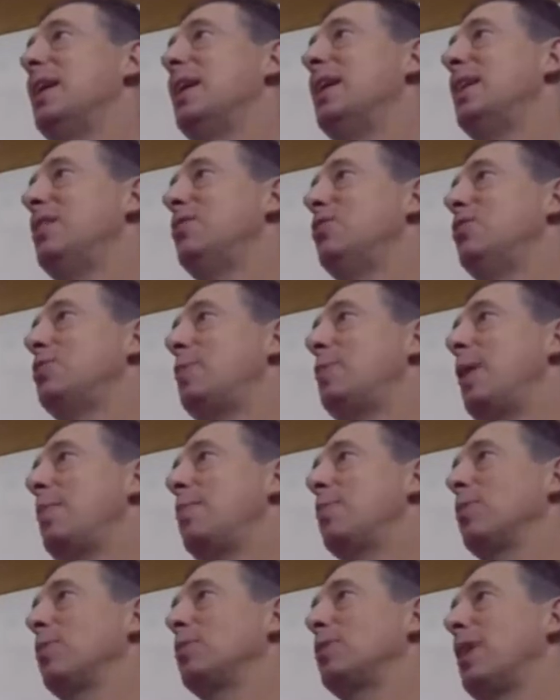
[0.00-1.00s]
in
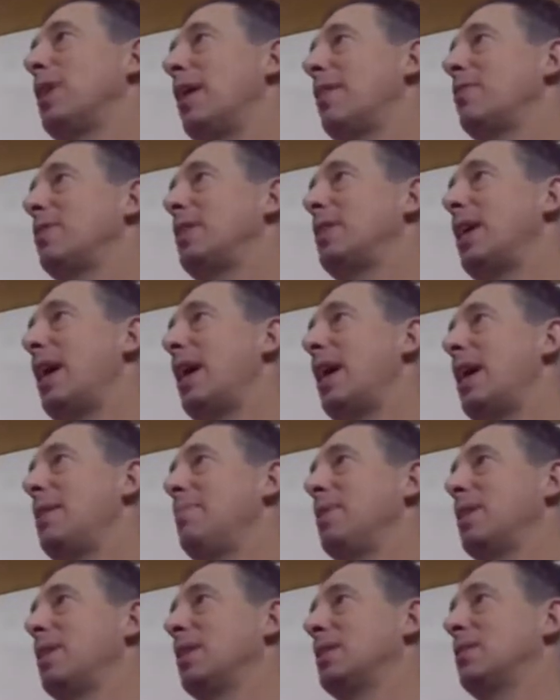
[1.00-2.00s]
newspapers every day,
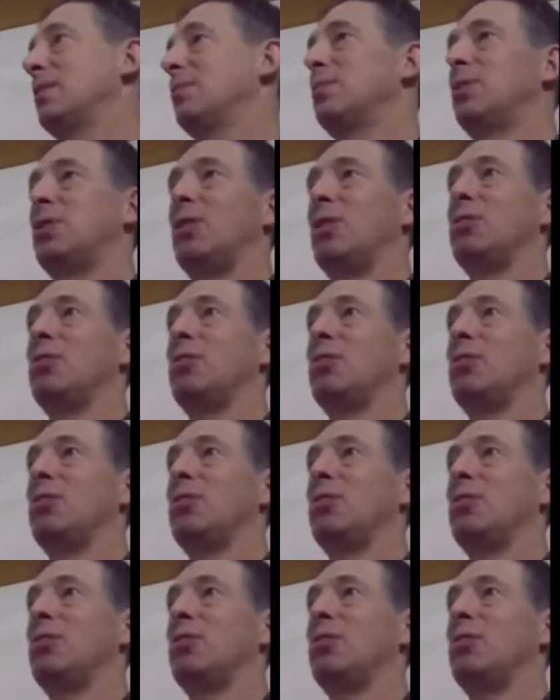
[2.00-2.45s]
because it was so